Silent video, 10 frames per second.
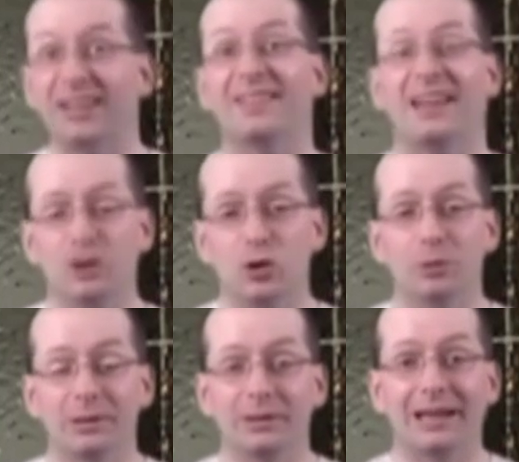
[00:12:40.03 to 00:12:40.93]
like that
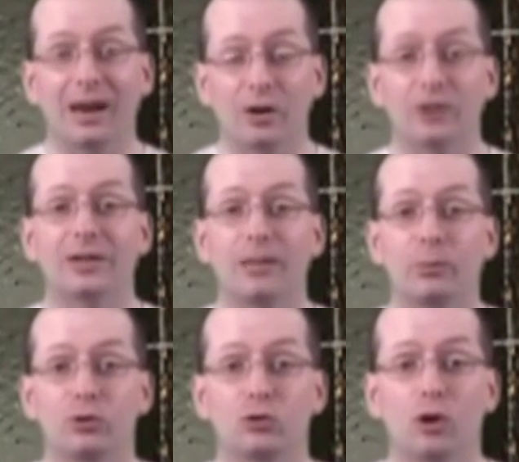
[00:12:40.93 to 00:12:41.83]
human karyotype
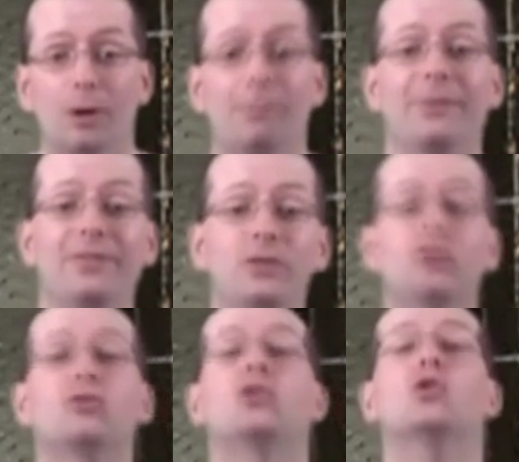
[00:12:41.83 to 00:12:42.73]
we saw. But this
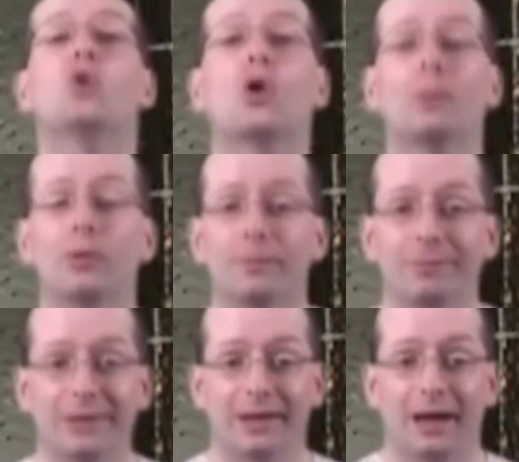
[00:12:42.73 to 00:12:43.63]
is the normal
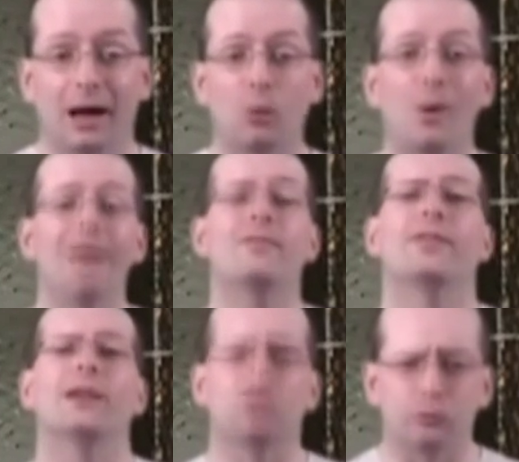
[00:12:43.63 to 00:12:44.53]
way of
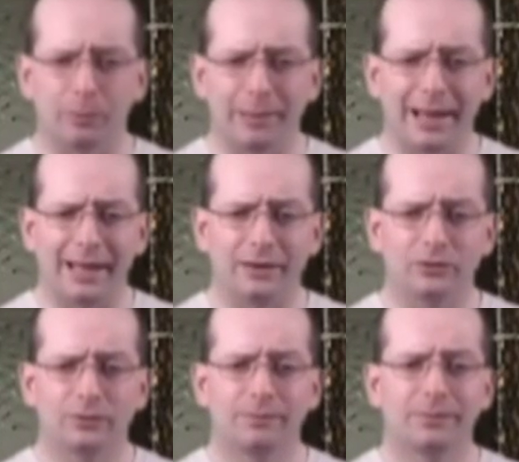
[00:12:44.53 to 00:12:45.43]
things for
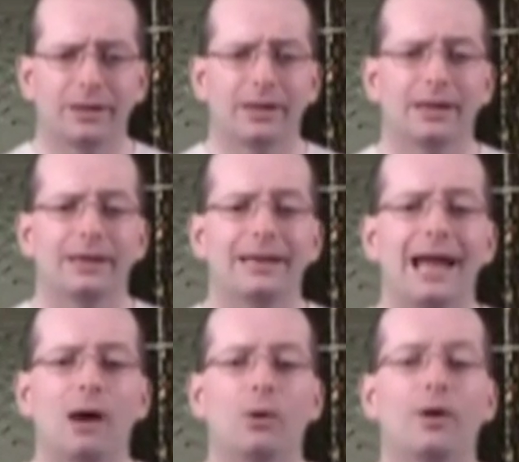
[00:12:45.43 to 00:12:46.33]
bananas.
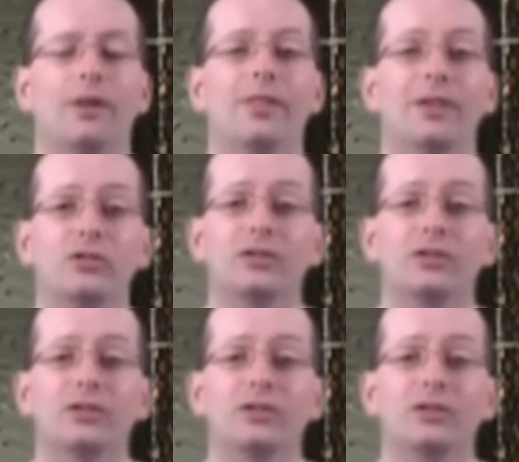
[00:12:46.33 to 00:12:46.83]
Now, this